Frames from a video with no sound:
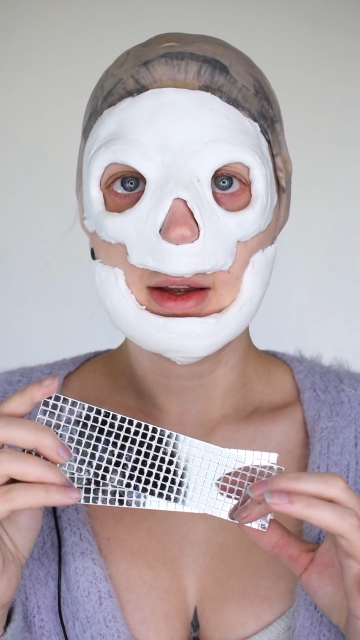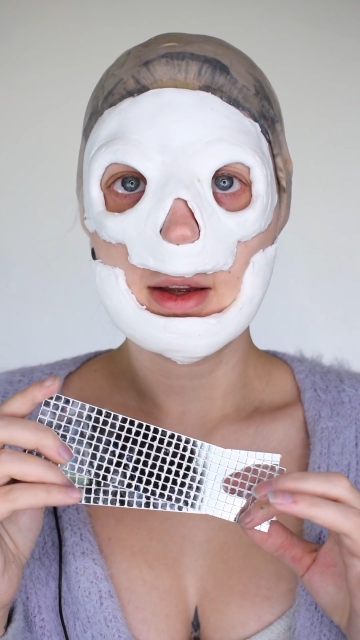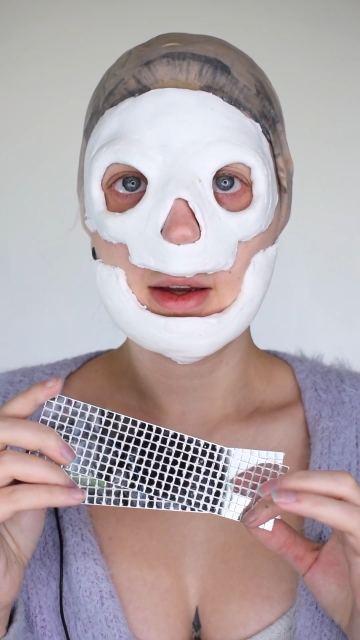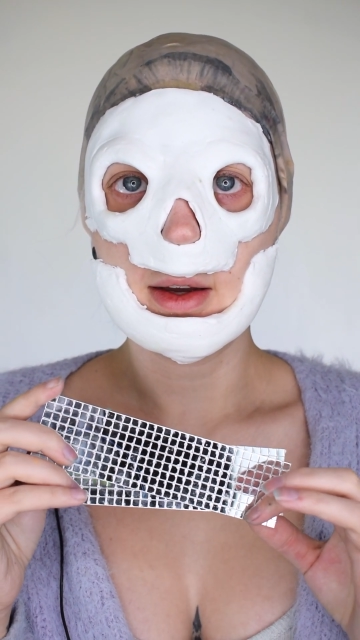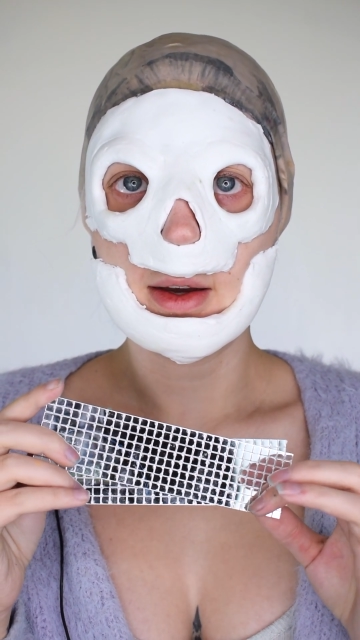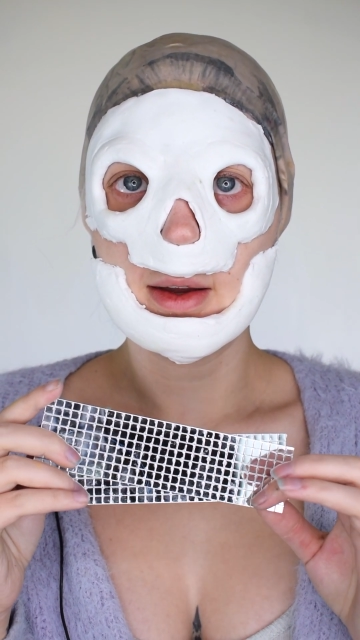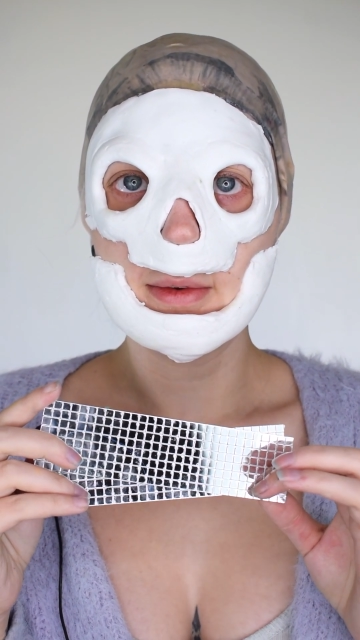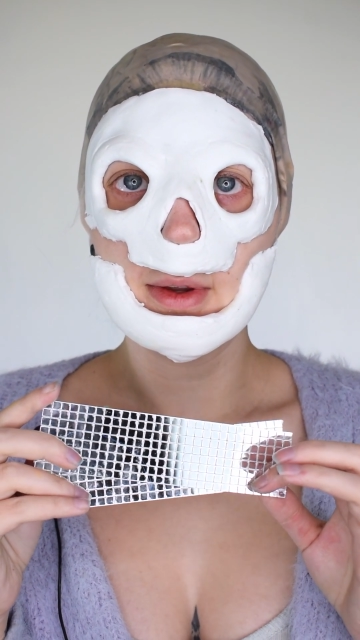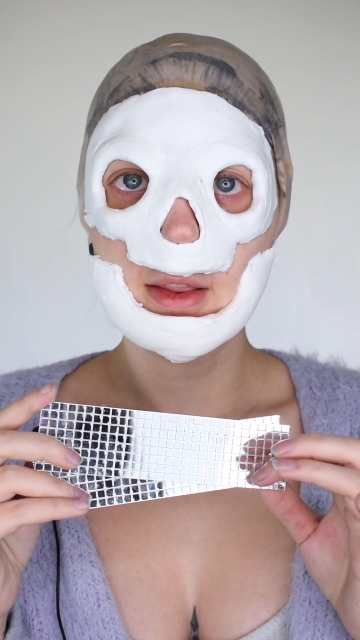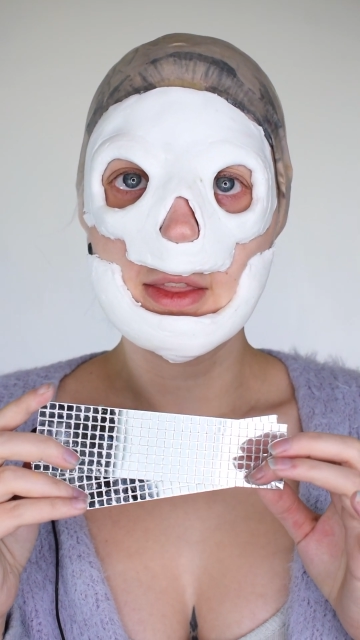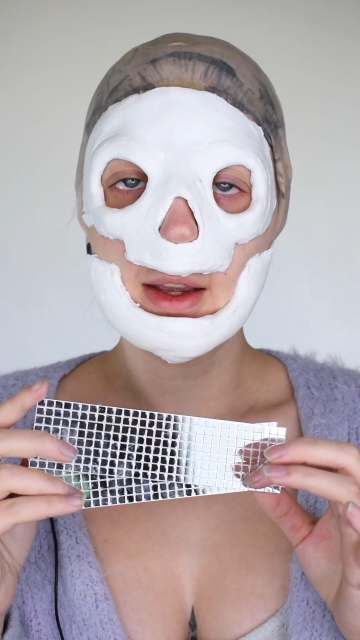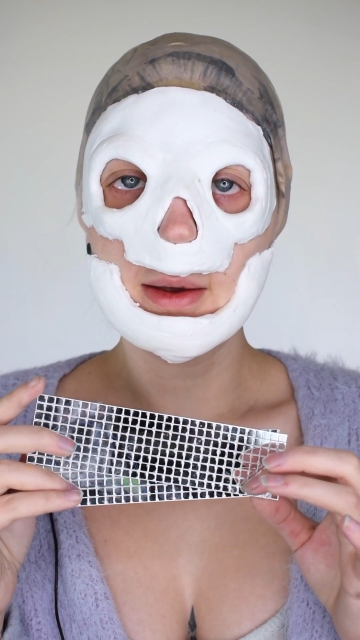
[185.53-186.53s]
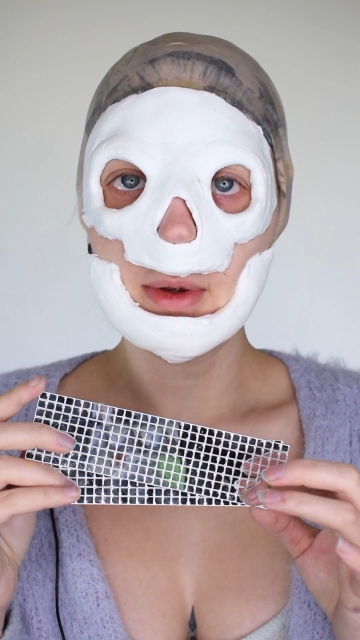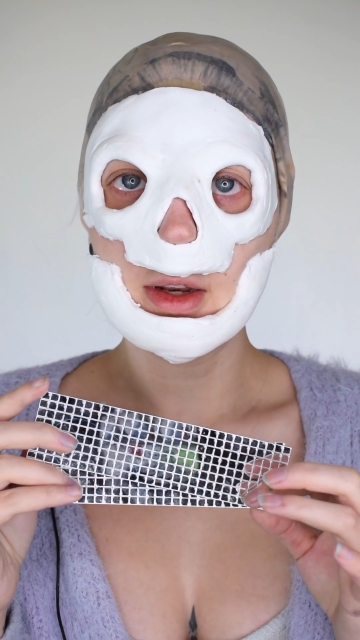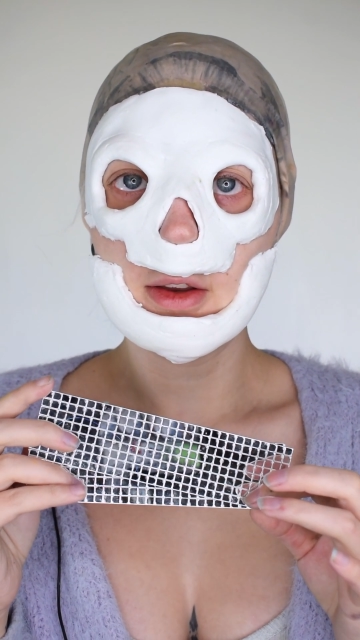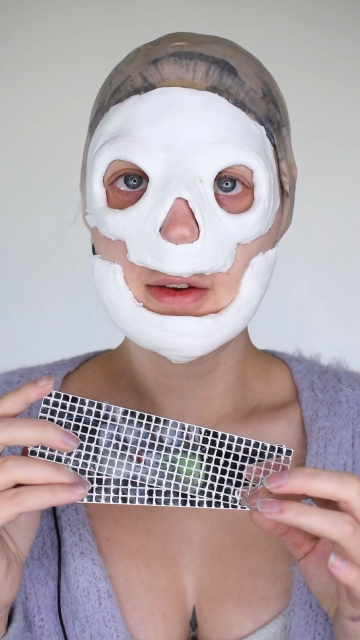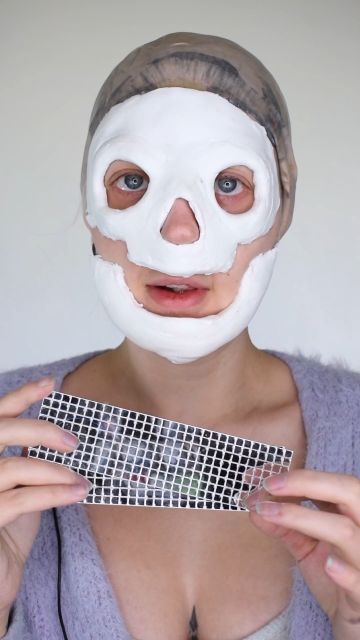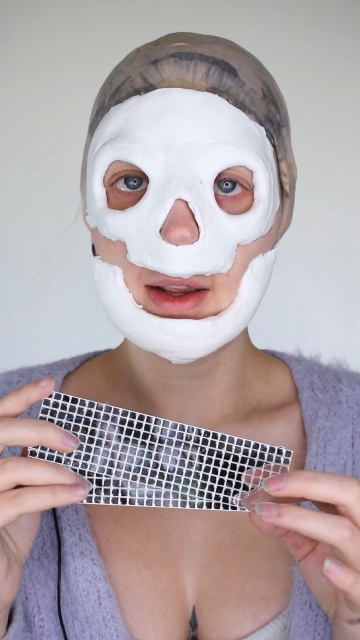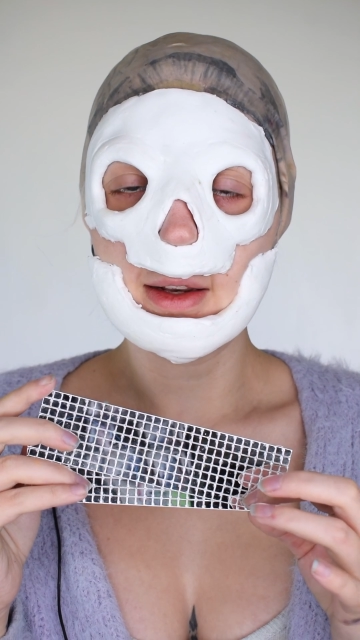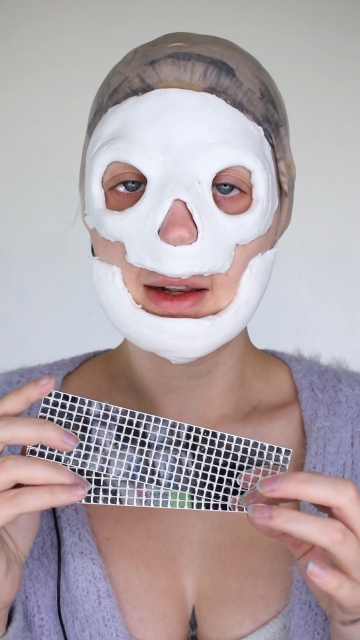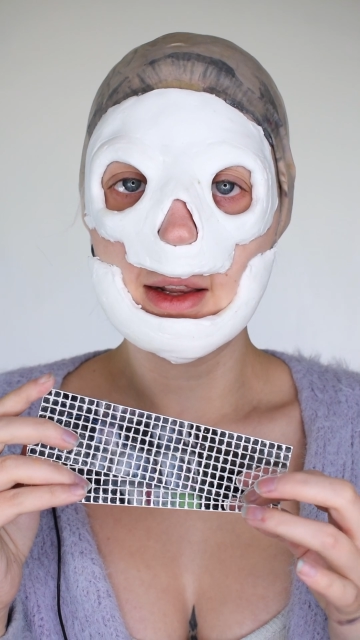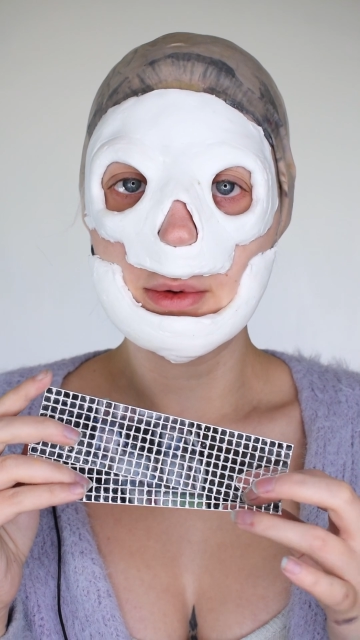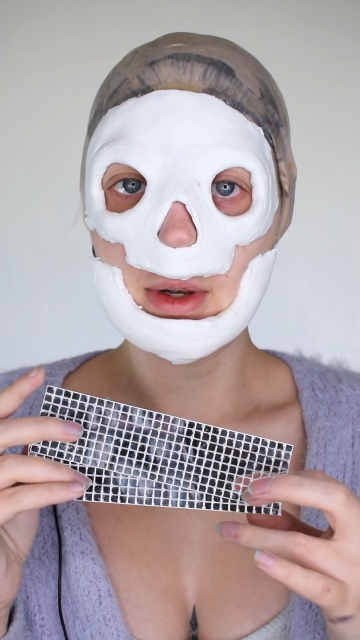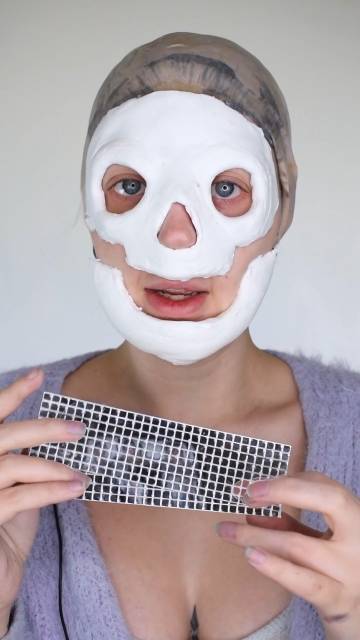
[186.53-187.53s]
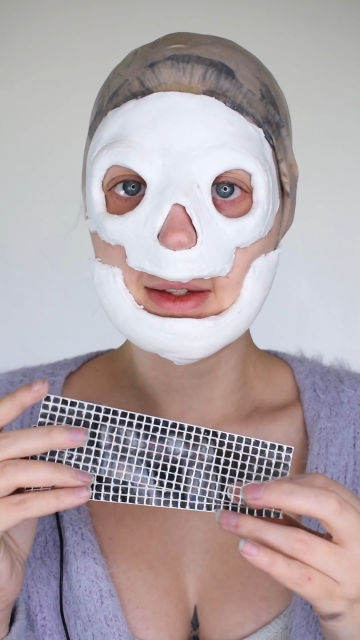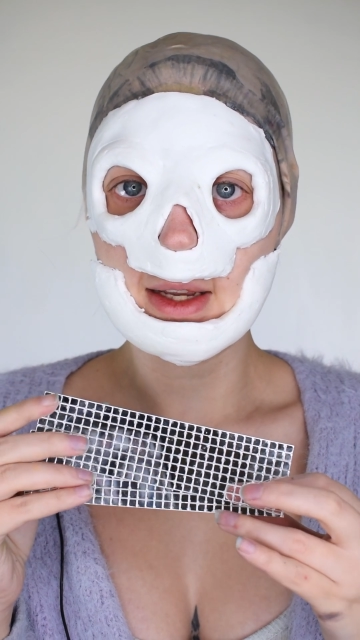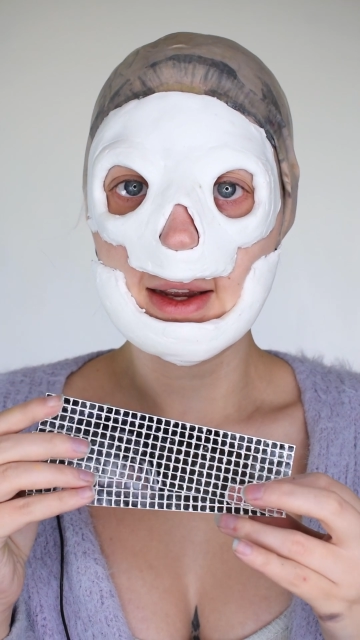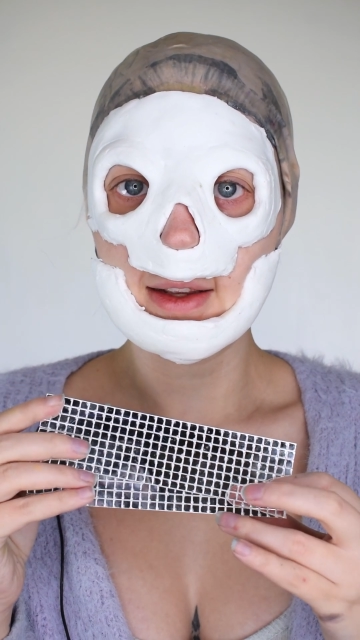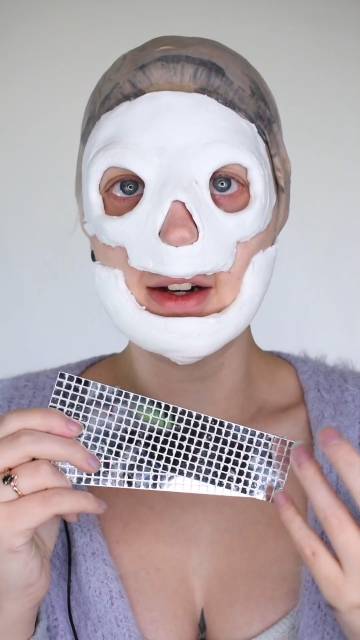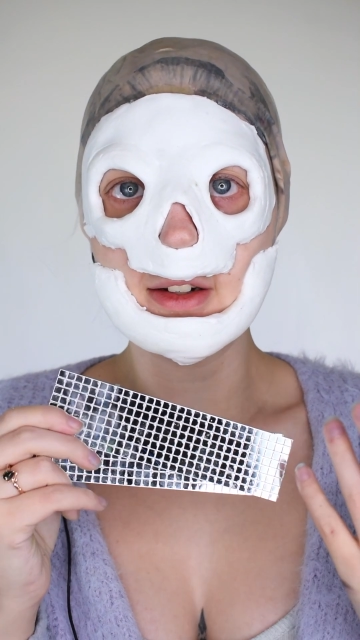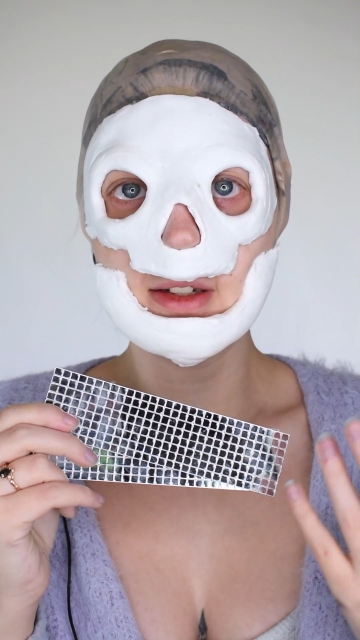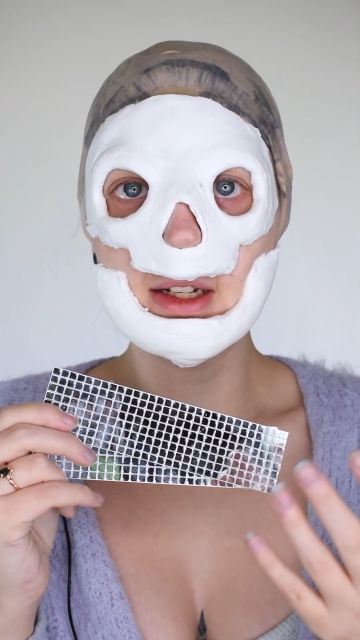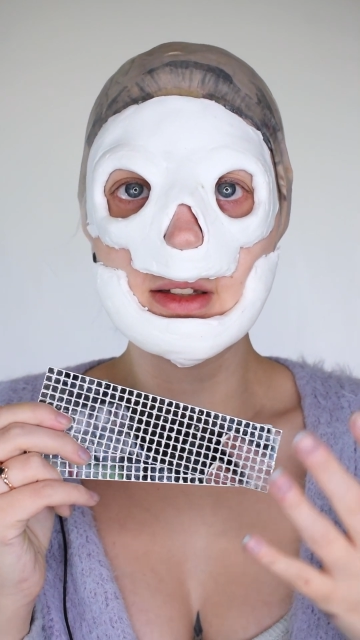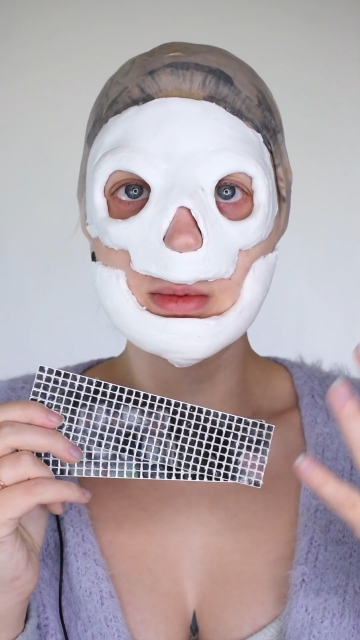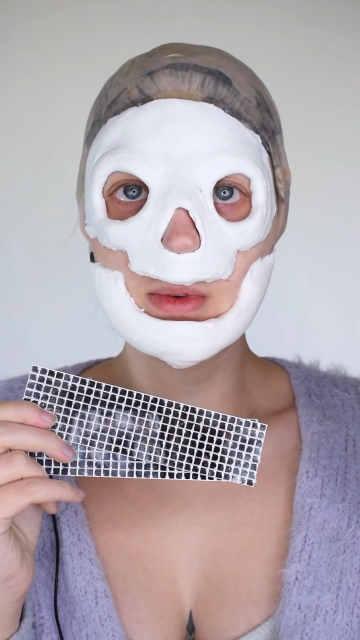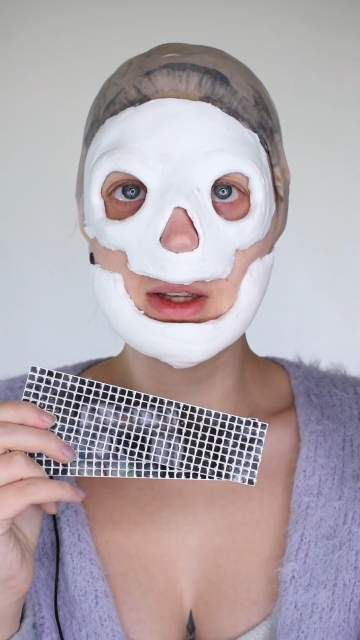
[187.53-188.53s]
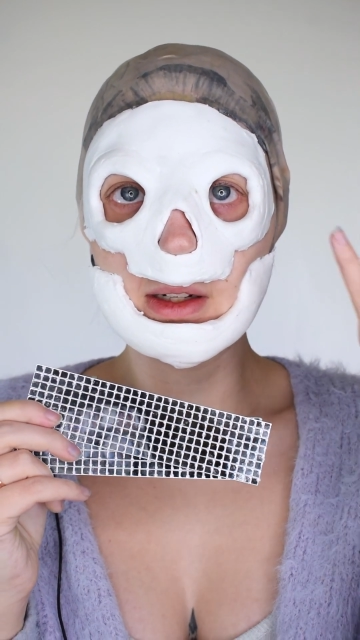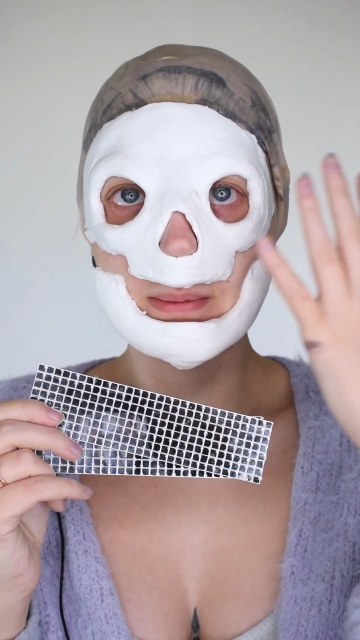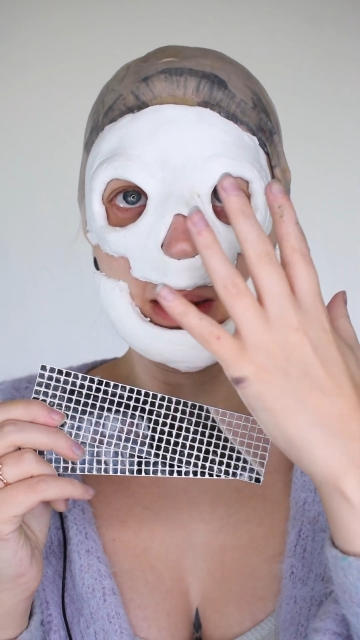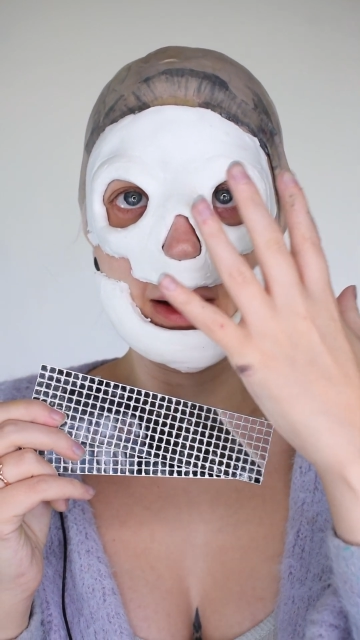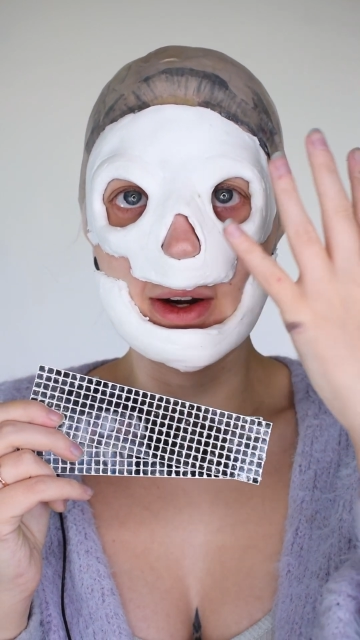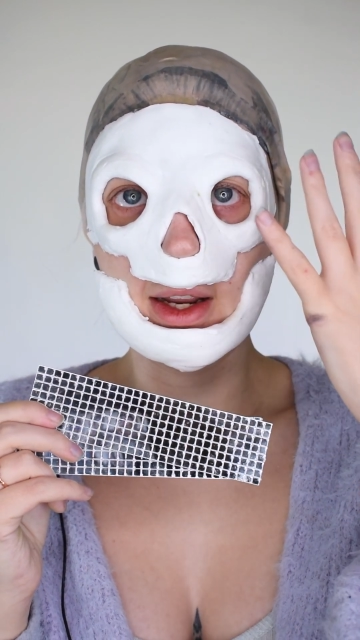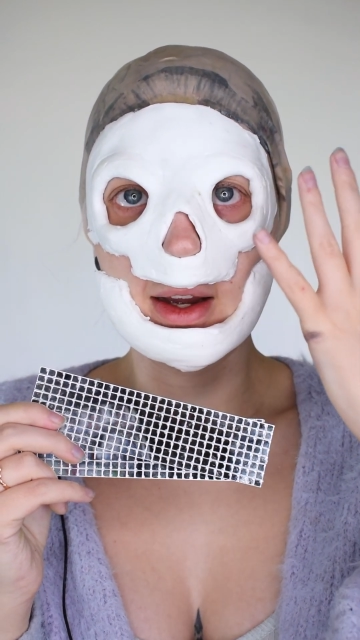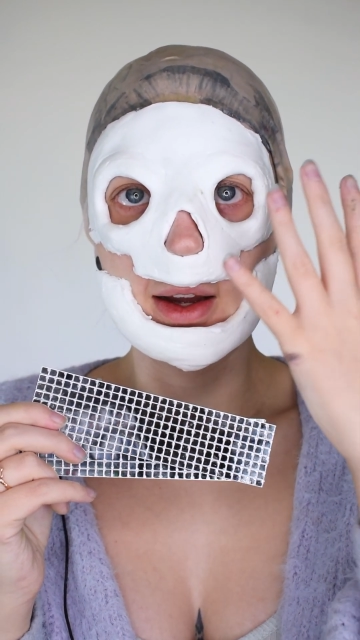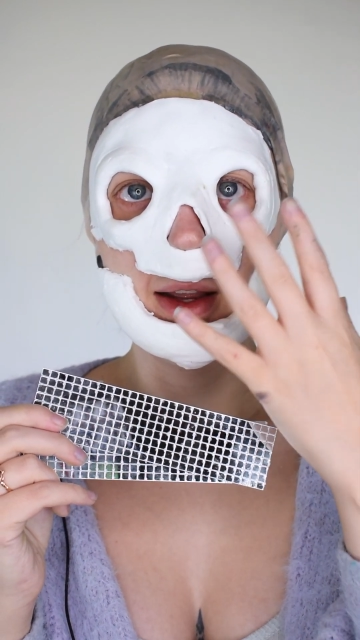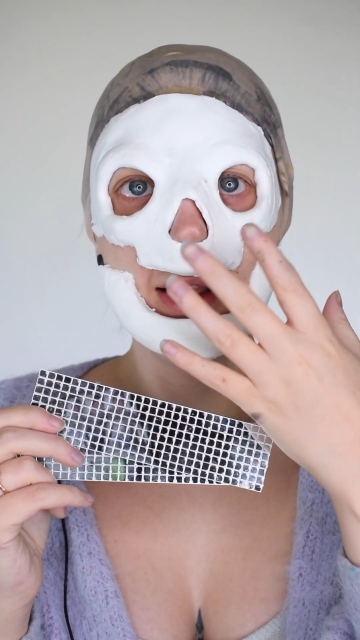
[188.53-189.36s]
I think I'm going to use liquid latex. I just need something to barrier.